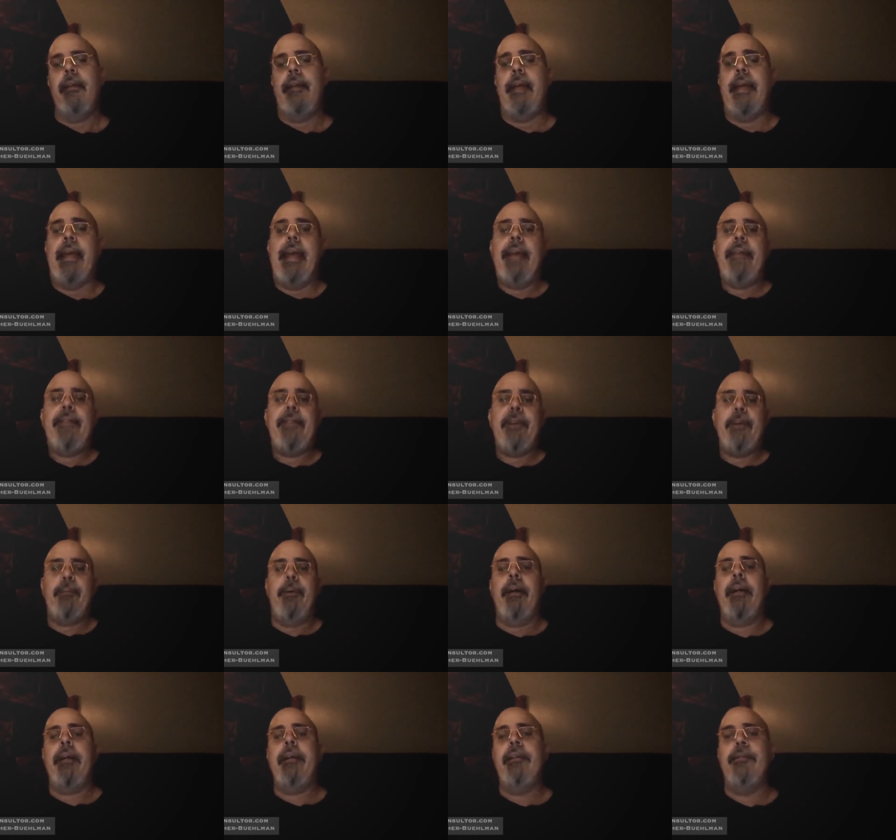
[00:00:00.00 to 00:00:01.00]
They ate their
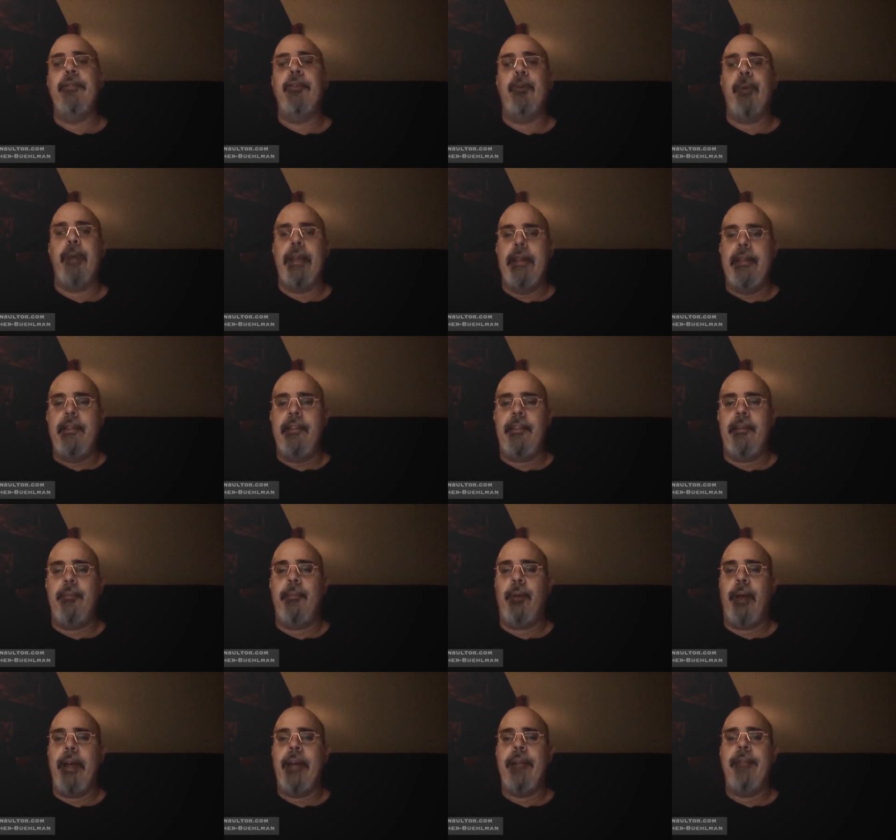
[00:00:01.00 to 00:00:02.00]
bucket of greens
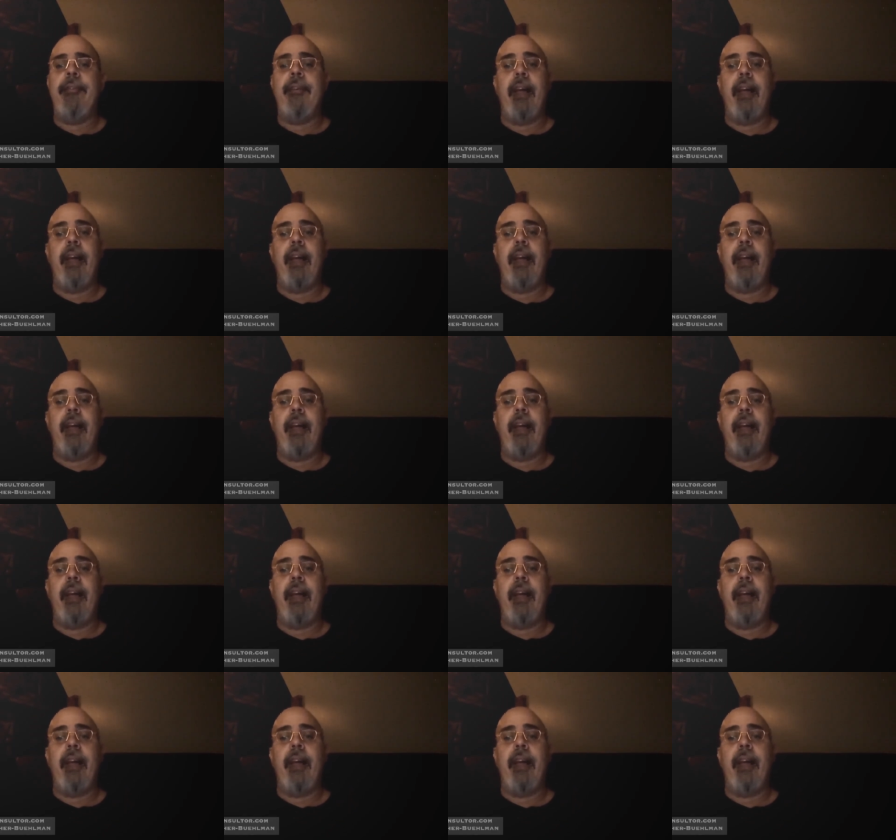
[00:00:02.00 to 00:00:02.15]
and bright